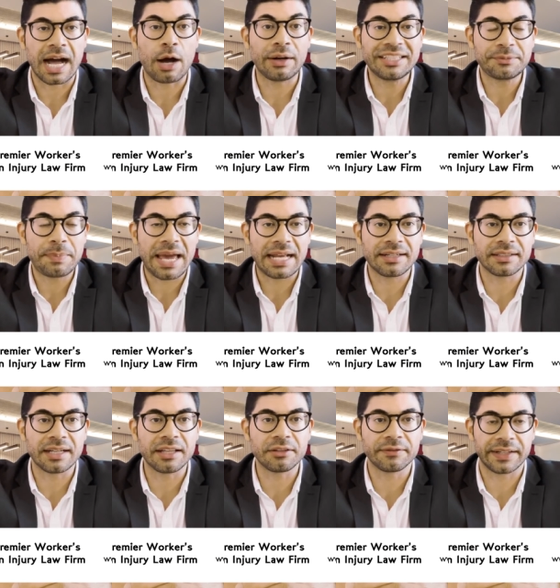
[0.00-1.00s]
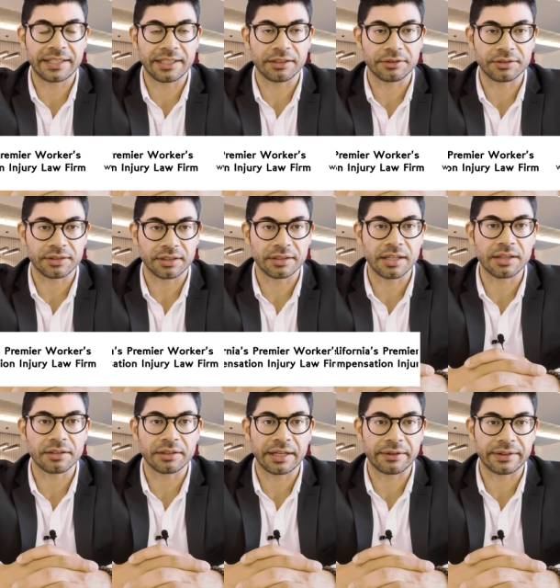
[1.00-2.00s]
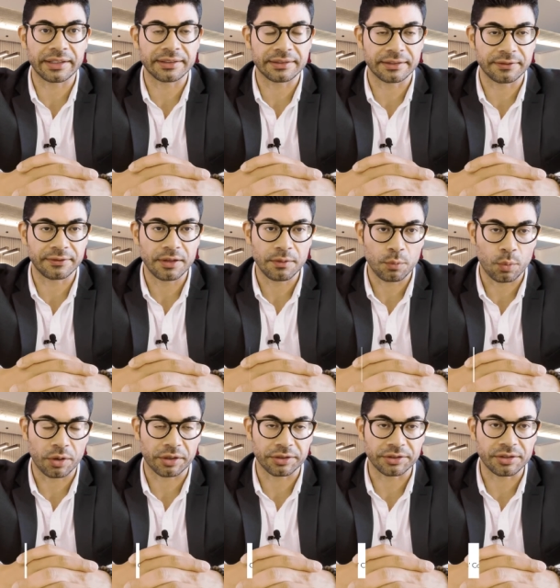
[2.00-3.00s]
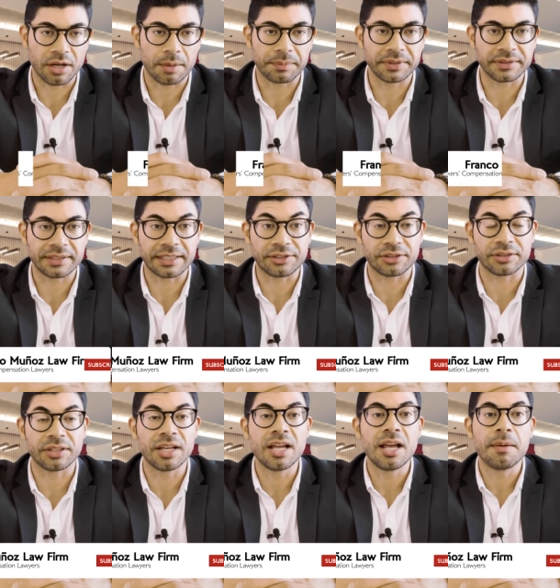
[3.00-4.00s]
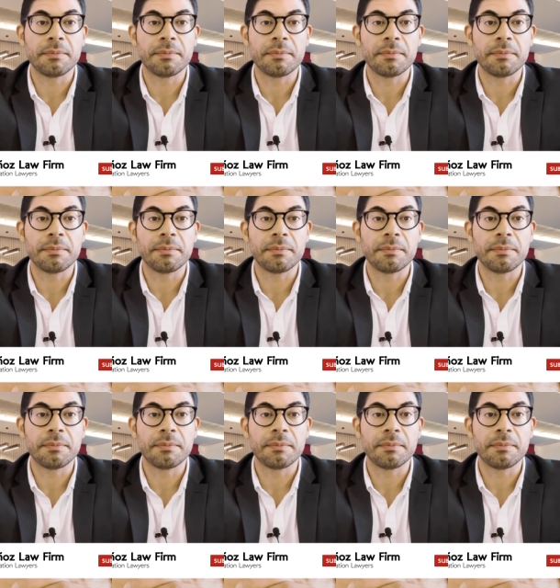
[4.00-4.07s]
I'll expand in other videos on other areas of workers' compensation.